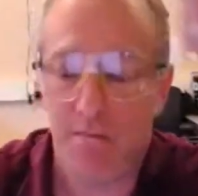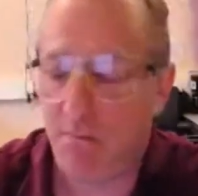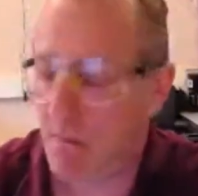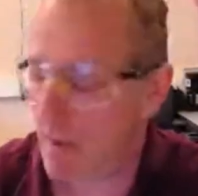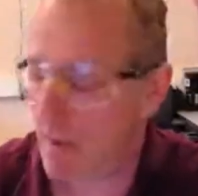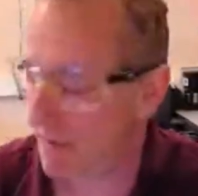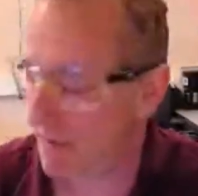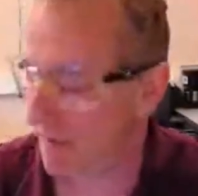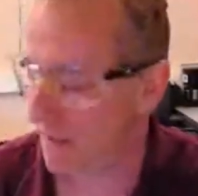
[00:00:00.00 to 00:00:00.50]

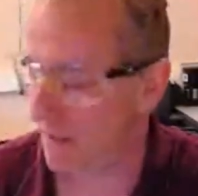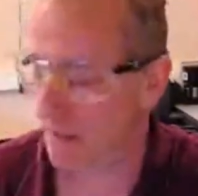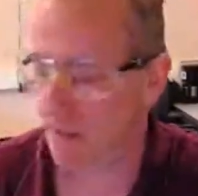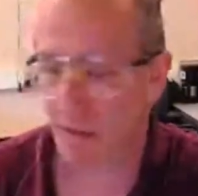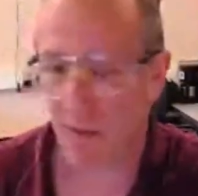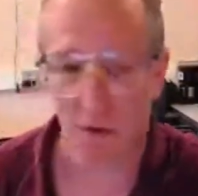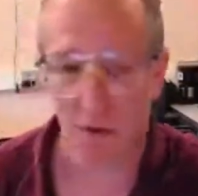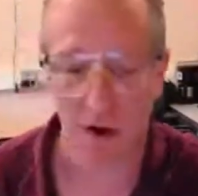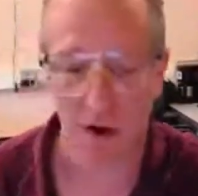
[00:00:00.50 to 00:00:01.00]
Methylene
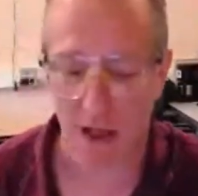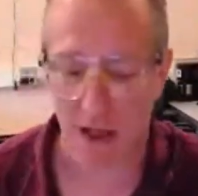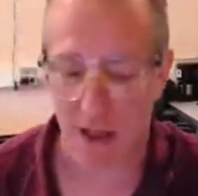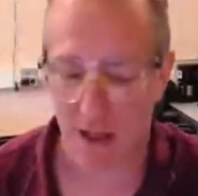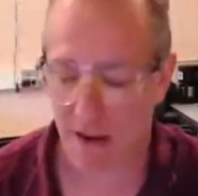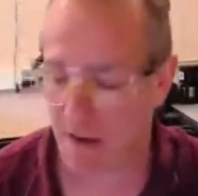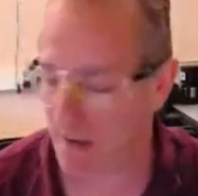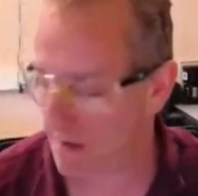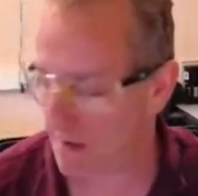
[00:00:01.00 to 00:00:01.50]

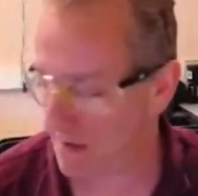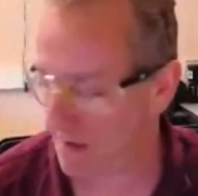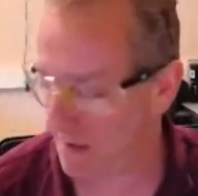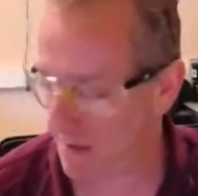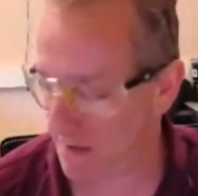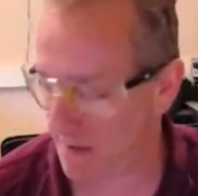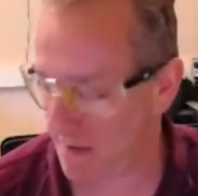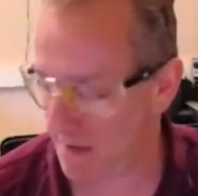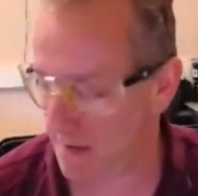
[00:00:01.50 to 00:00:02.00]
chloride
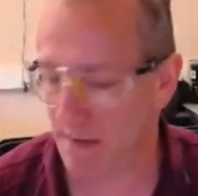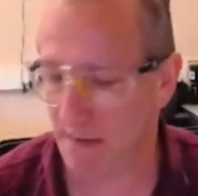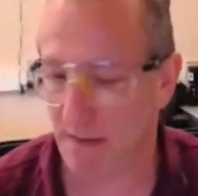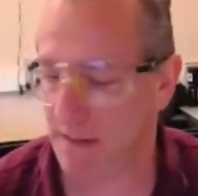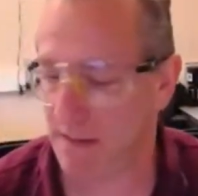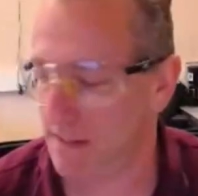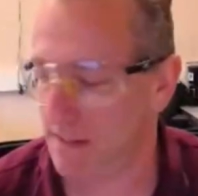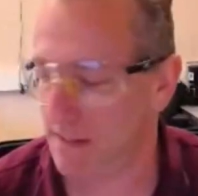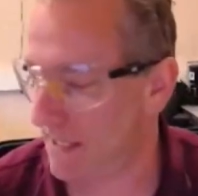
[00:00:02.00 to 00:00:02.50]

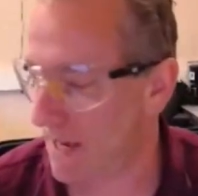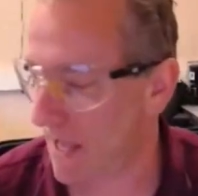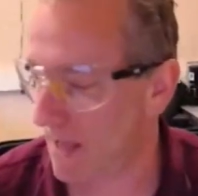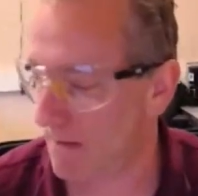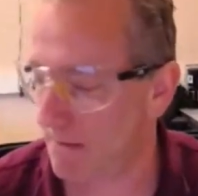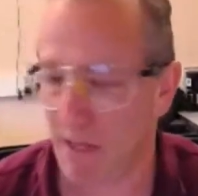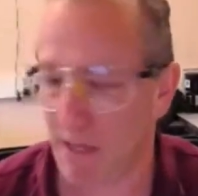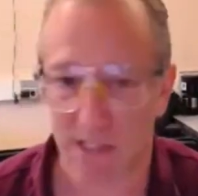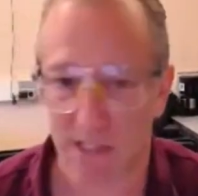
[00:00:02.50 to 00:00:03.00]
did
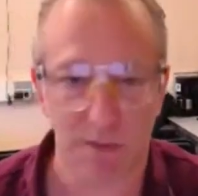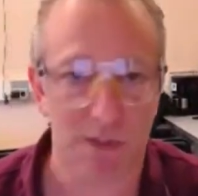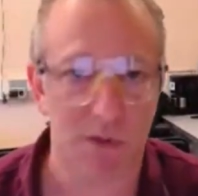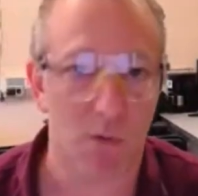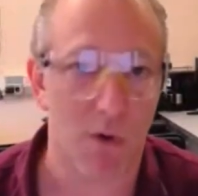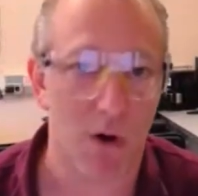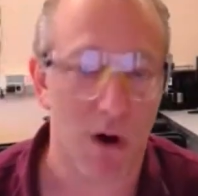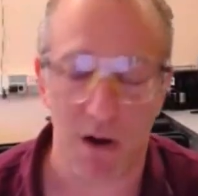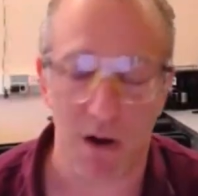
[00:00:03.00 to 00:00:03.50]
not mix with the
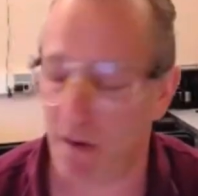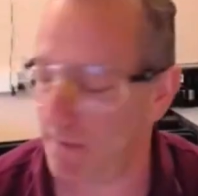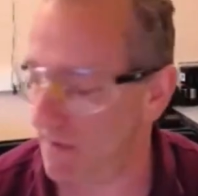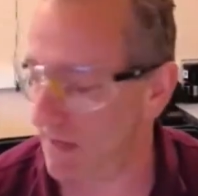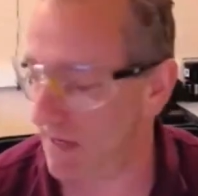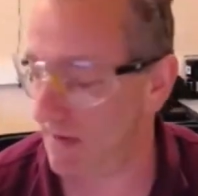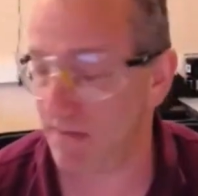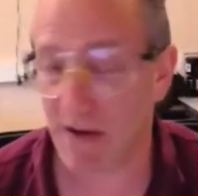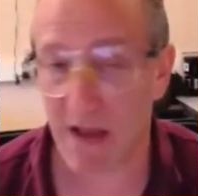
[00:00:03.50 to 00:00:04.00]
water
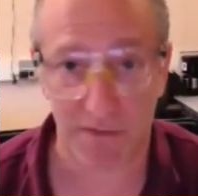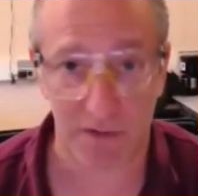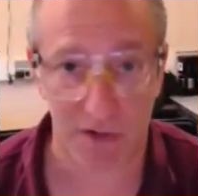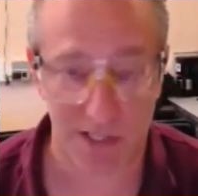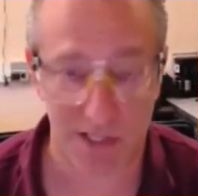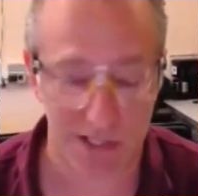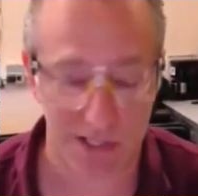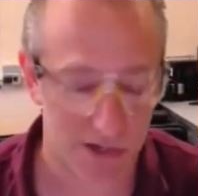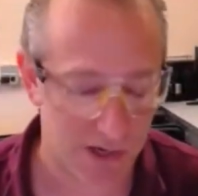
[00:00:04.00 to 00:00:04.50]
even after
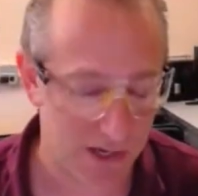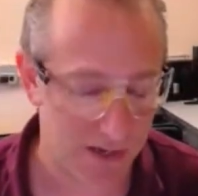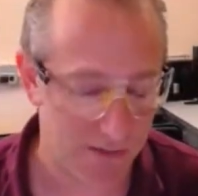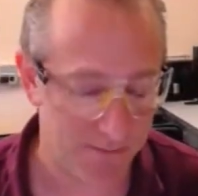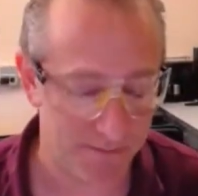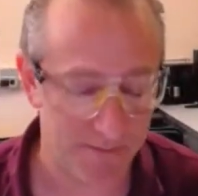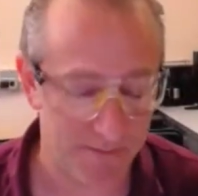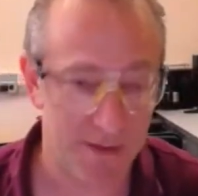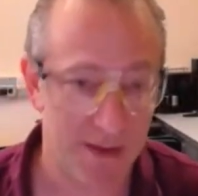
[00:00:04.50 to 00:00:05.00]
I stirred
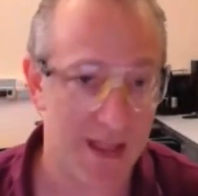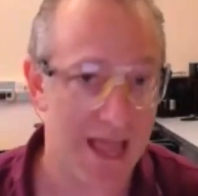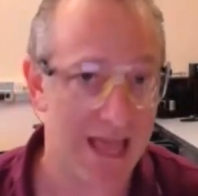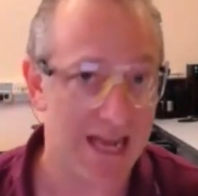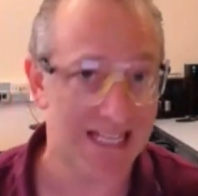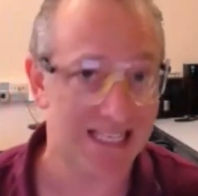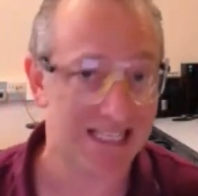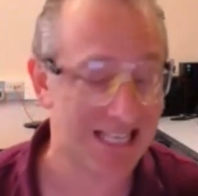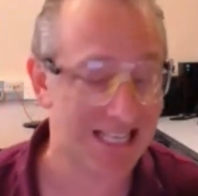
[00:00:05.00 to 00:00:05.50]
it
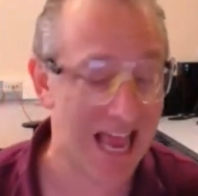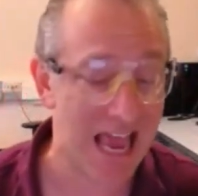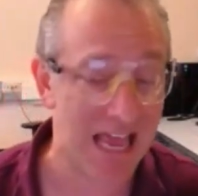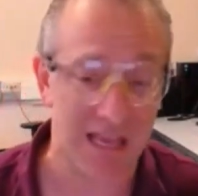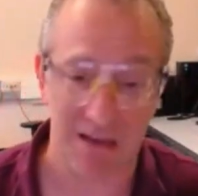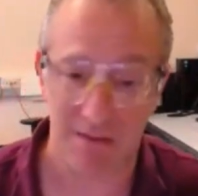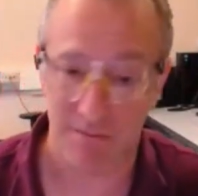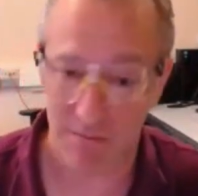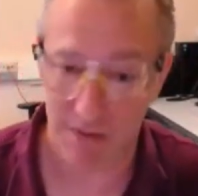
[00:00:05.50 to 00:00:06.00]
and it
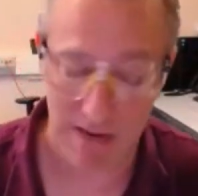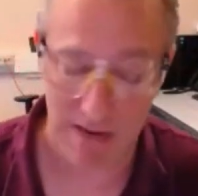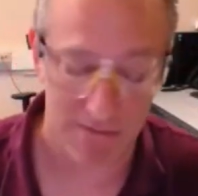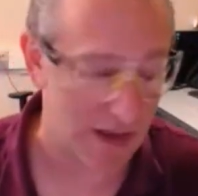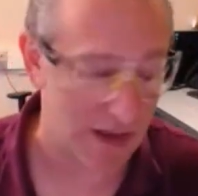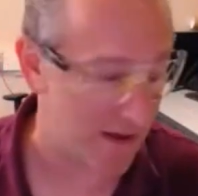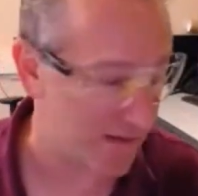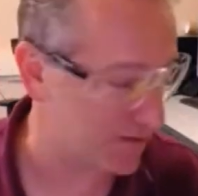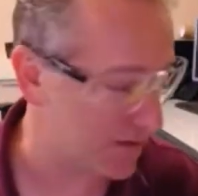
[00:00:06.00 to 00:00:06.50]
sank
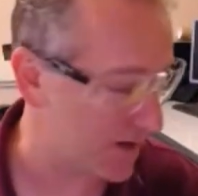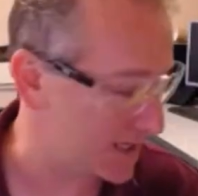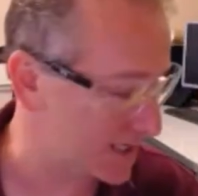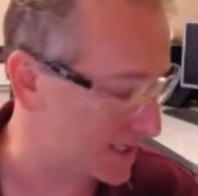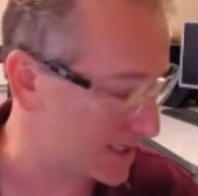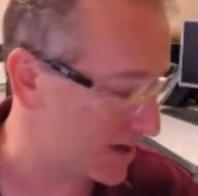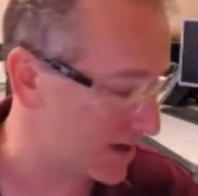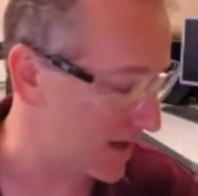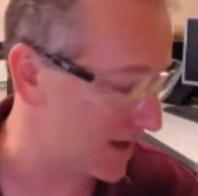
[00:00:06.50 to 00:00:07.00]
even after I
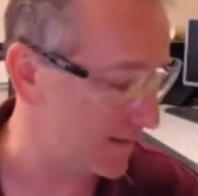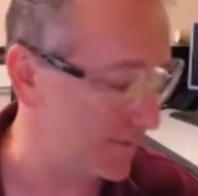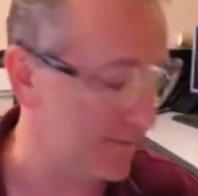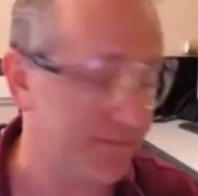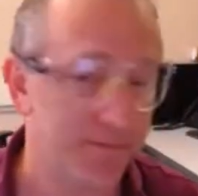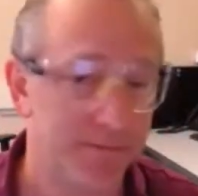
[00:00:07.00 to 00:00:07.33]
stirred it.